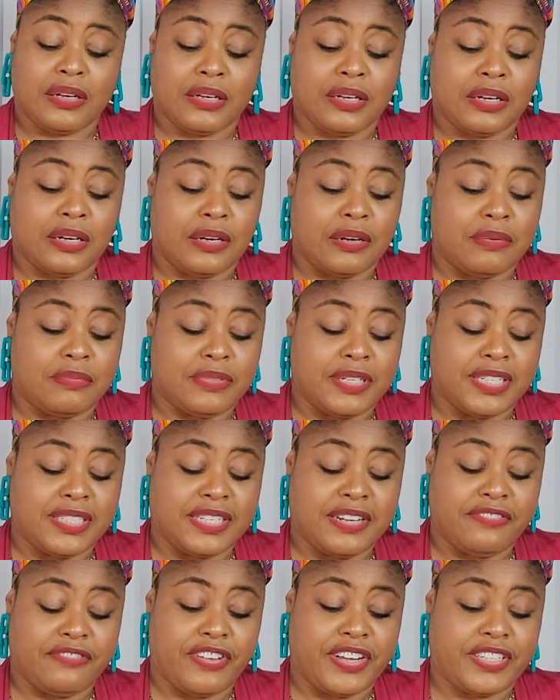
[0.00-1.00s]
The
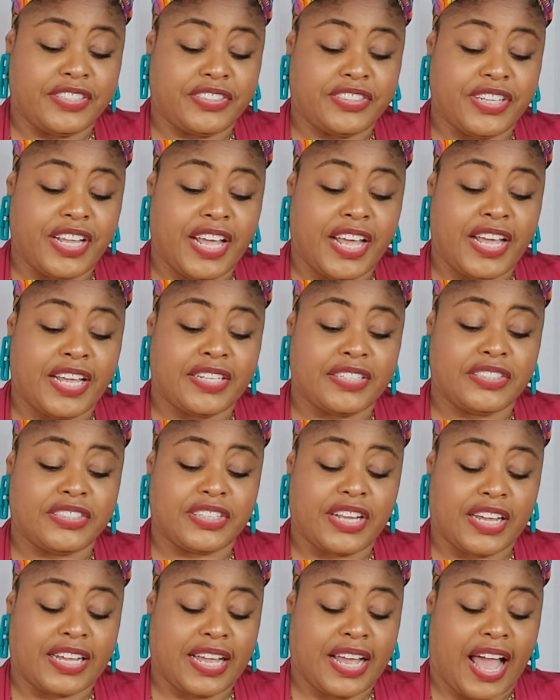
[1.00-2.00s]
difference is
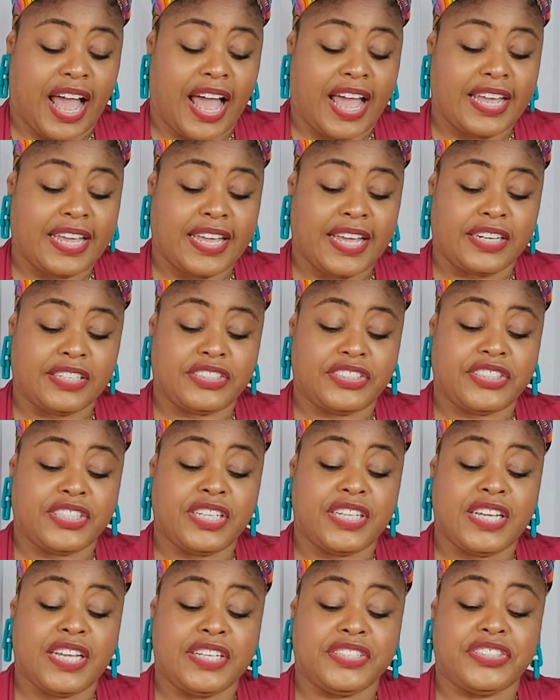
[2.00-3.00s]
I can
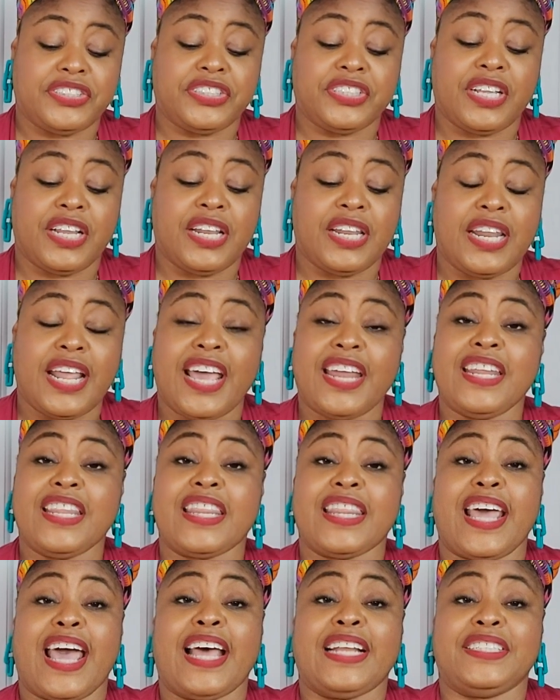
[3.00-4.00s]
see is the
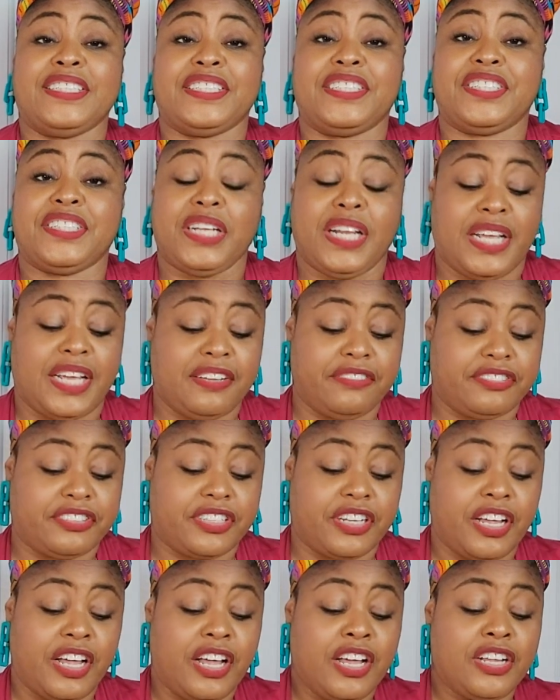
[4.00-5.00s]
length and the sleeves.
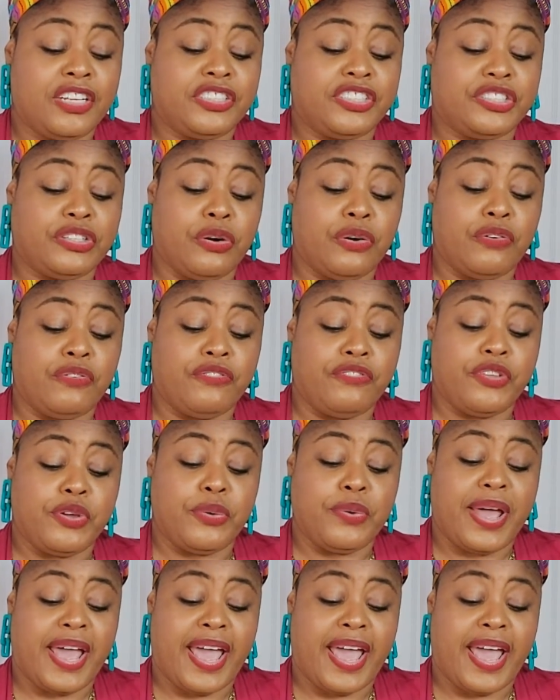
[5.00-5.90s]
So view